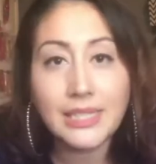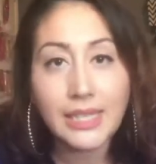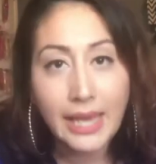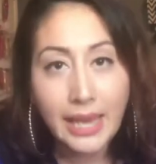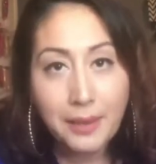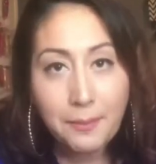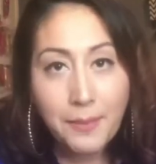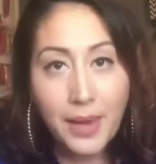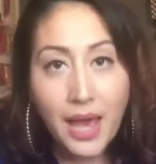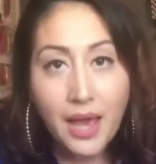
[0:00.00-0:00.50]

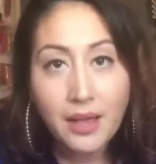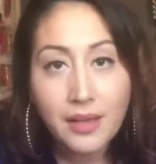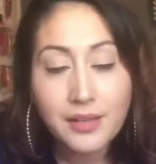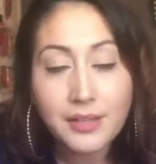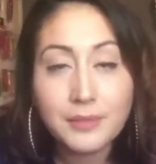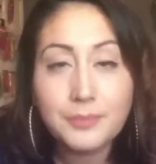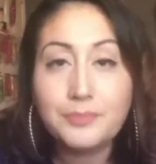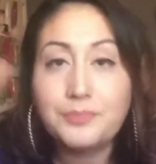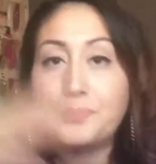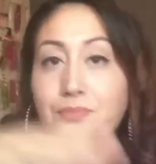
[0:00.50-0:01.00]
Came back,
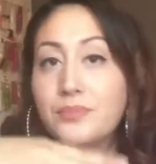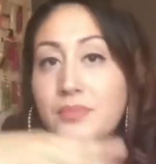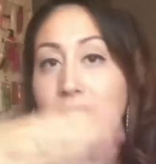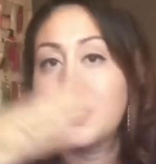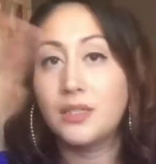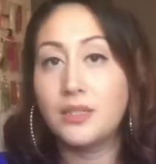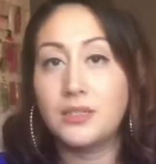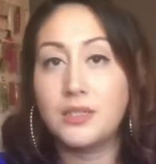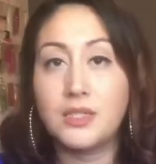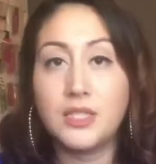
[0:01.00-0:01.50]

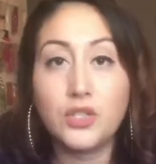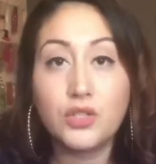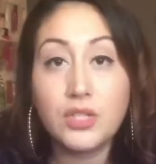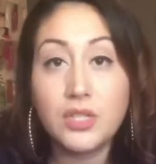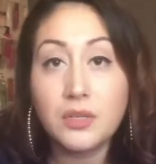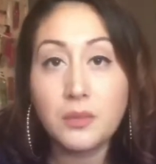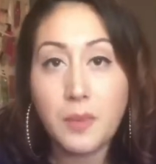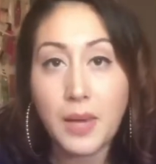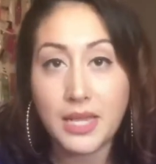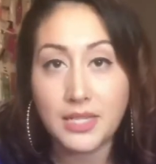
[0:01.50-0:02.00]
still
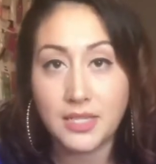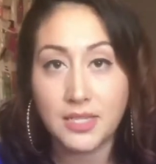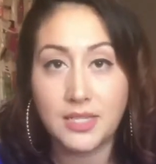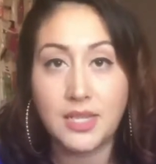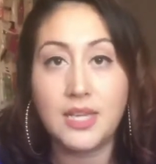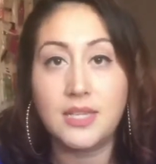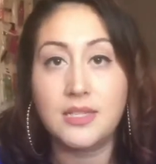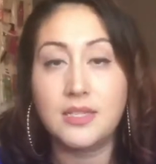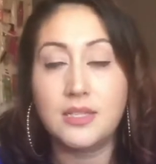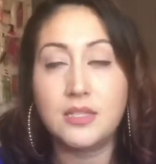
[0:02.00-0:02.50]
didn't pass the
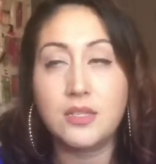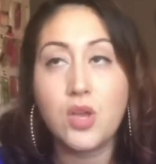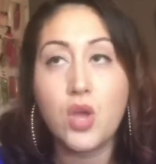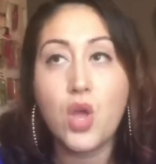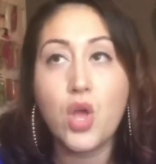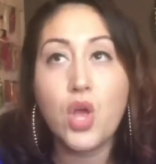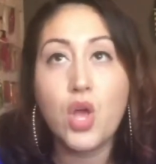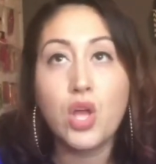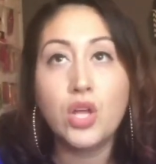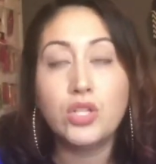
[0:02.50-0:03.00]
test.
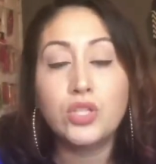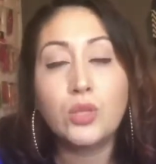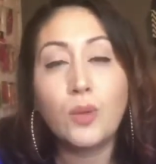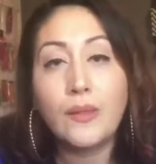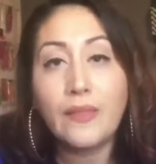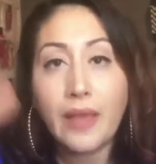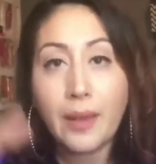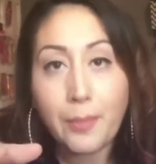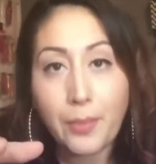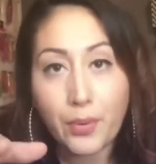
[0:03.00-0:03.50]
So
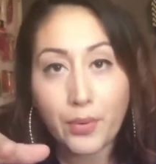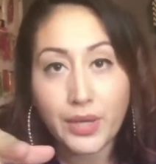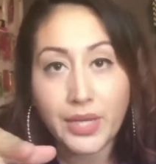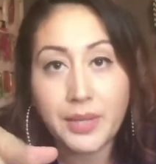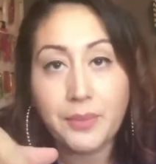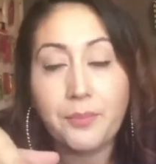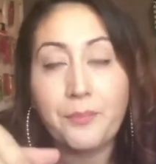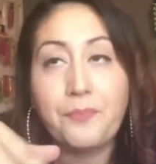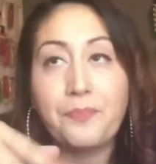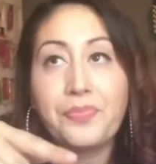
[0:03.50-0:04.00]
at that
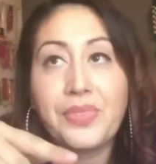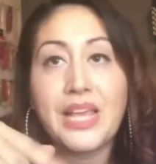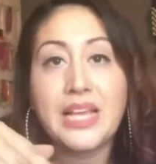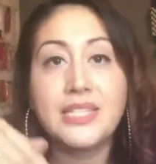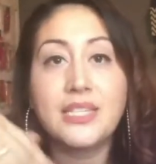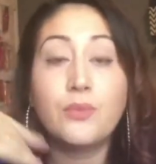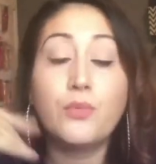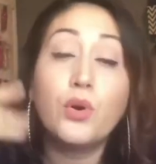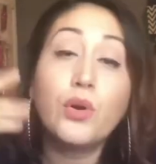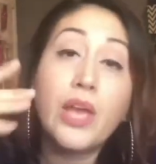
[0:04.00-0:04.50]
point, they
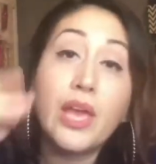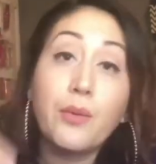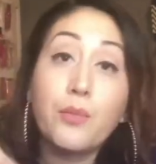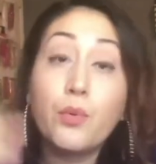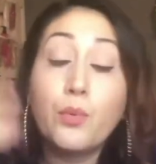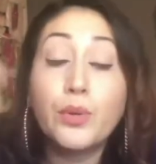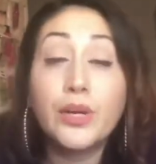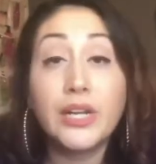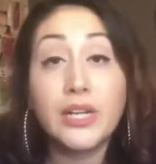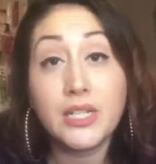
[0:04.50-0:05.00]
said, well, okay,
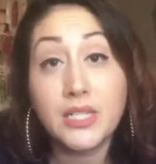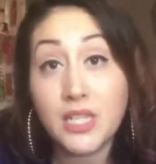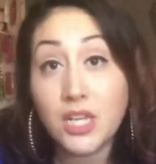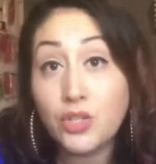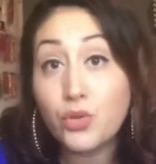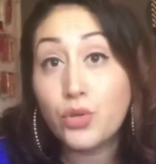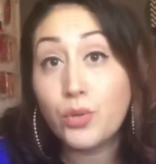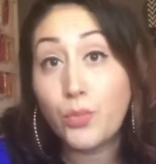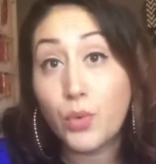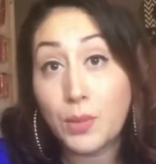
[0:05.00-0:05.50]
well, we're gonna
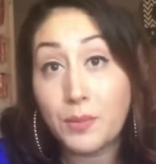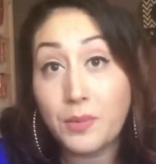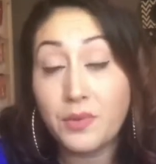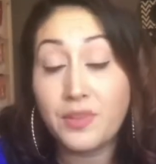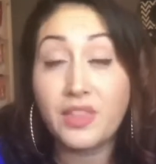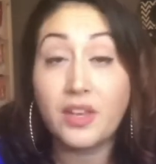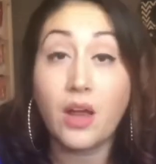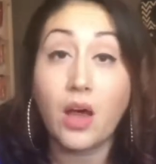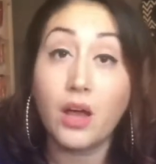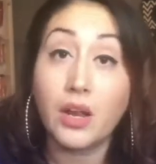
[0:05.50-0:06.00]
schedule an appointment
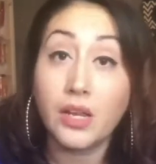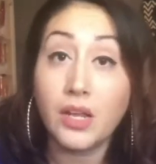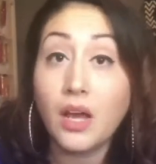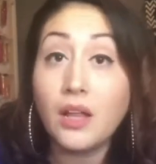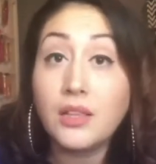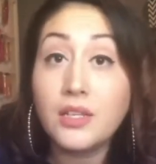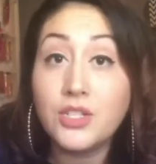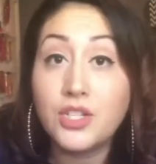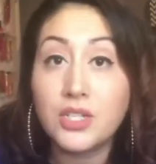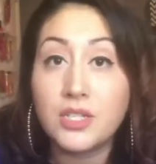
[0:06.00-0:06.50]
with an
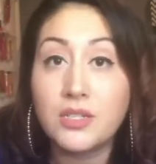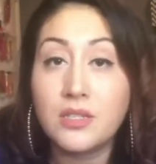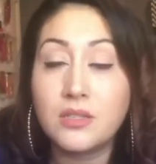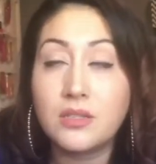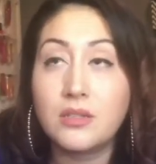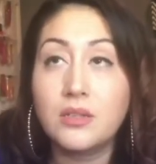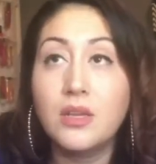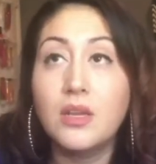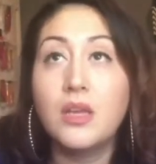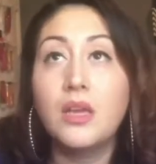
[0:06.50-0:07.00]

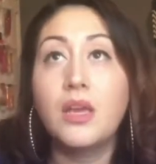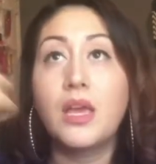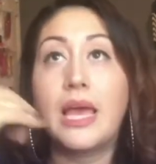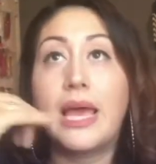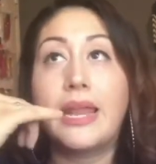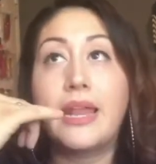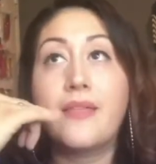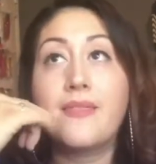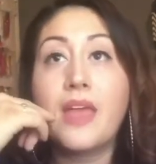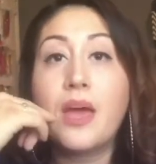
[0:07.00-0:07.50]
audiologist.
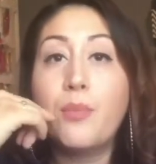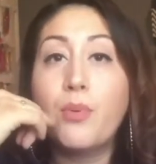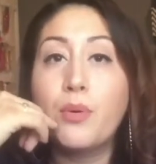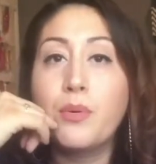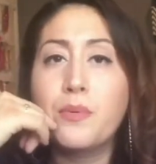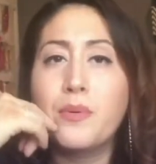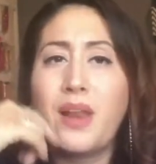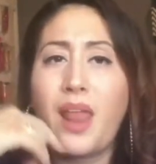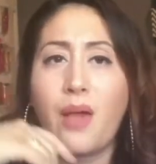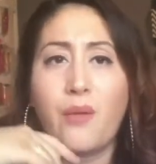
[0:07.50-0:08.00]
And at that
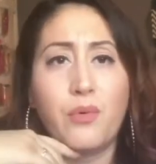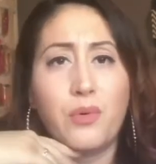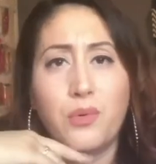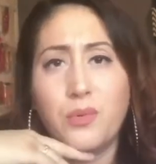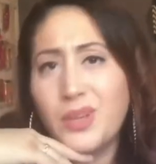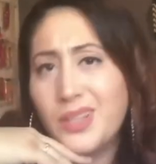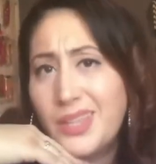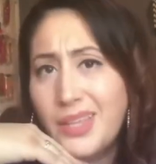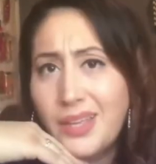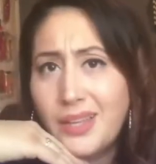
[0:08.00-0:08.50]
point, we were like, well,
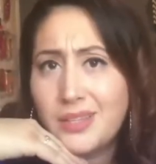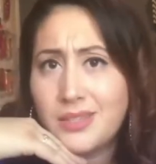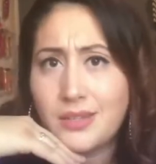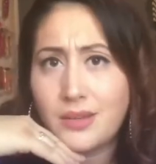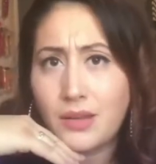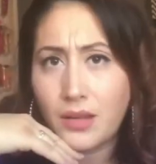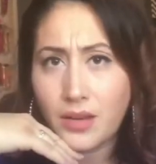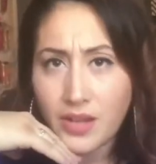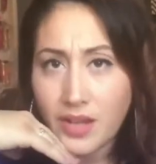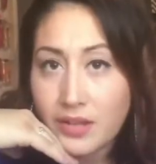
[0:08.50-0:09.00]
what the hell is
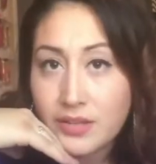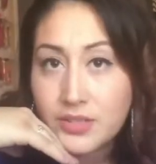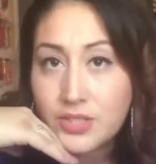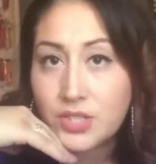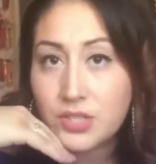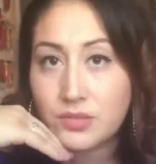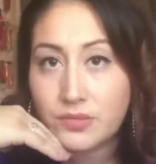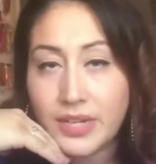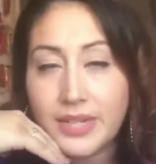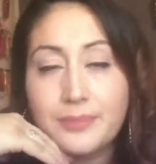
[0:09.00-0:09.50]
an
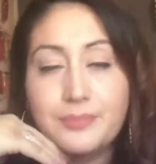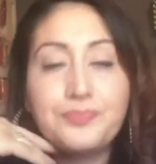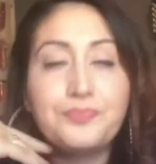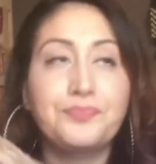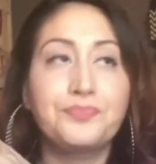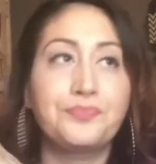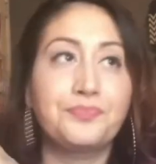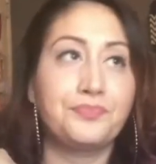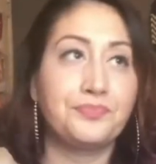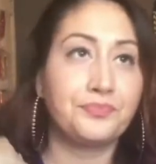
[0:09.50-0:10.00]
audiologist, right?
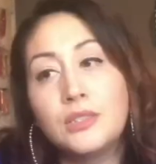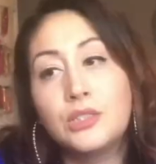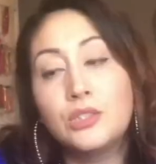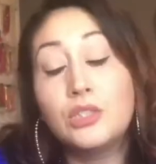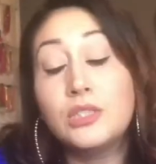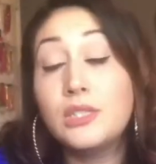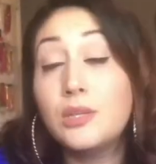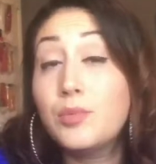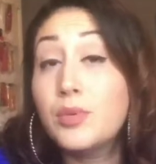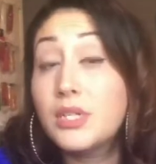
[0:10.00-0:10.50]

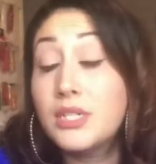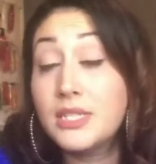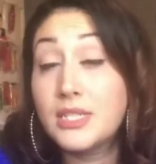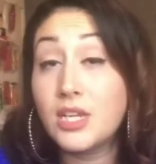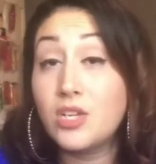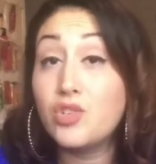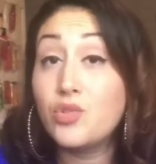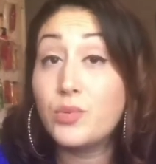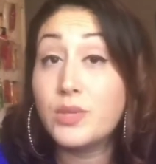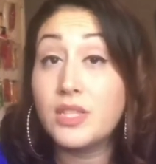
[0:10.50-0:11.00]
So I said, we're going to
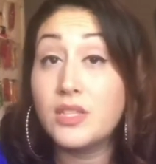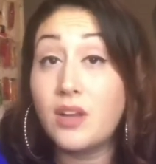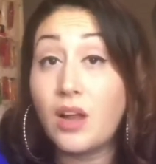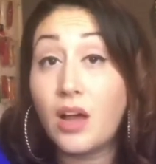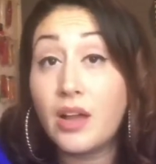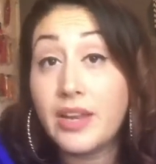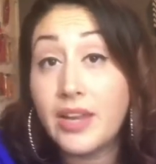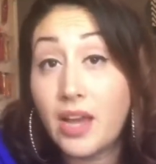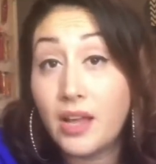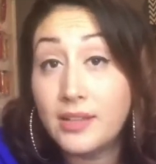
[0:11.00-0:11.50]
schedule with an
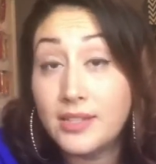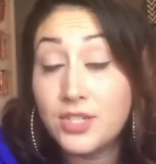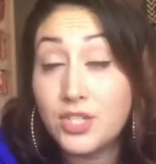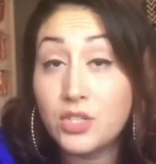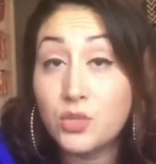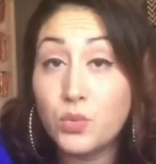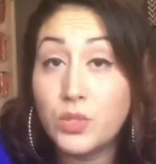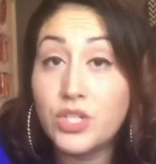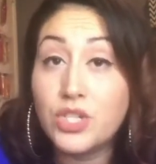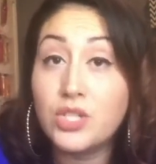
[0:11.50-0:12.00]

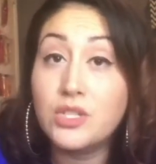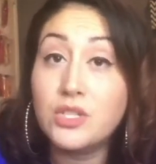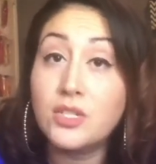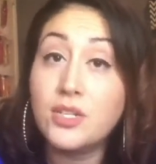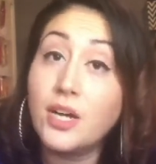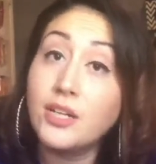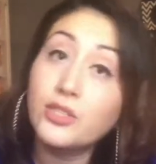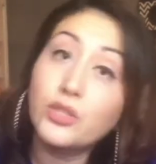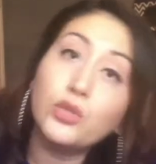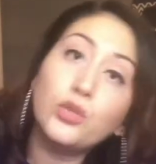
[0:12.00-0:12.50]
audiologist, which is the
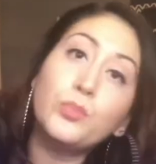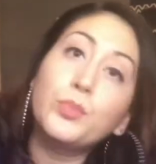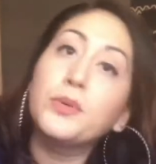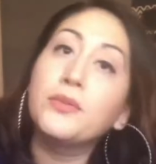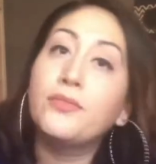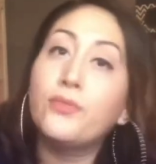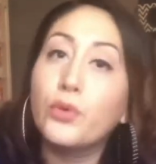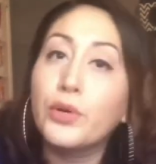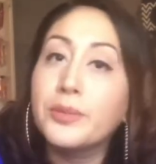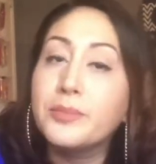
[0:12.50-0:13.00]
doctor who
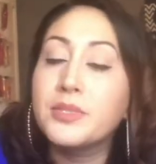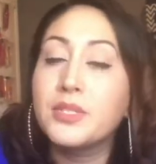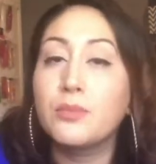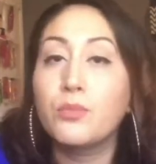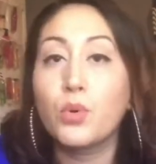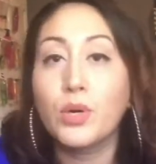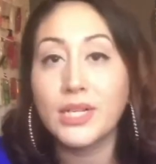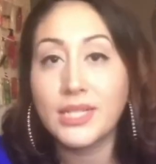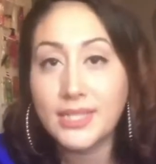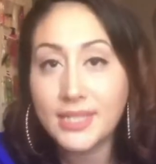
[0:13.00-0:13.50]
performs a
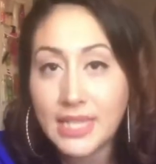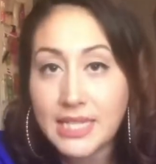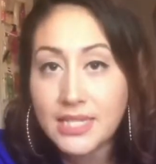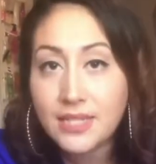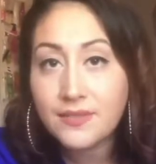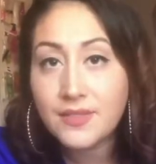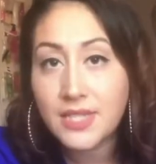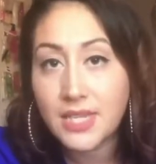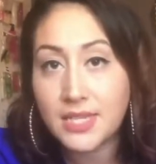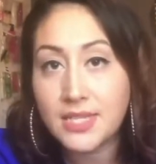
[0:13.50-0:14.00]
more
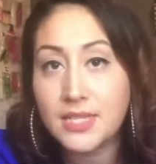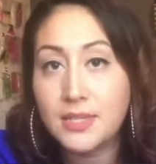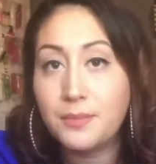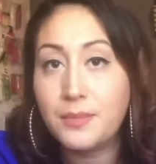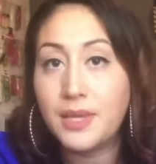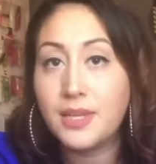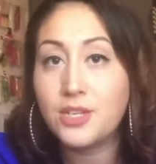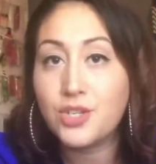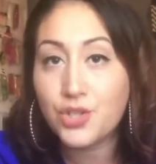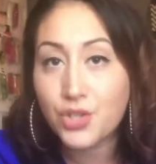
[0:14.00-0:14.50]
extensive test to
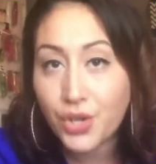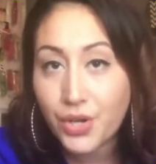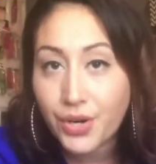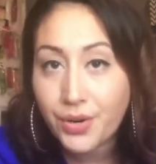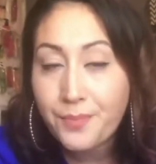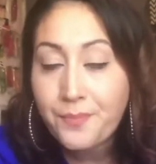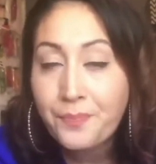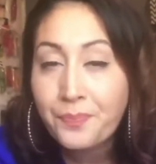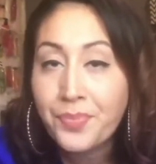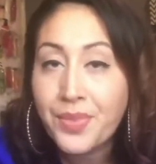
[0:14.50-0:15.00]
make
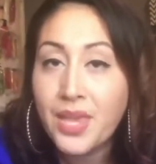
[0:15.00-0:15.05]
sure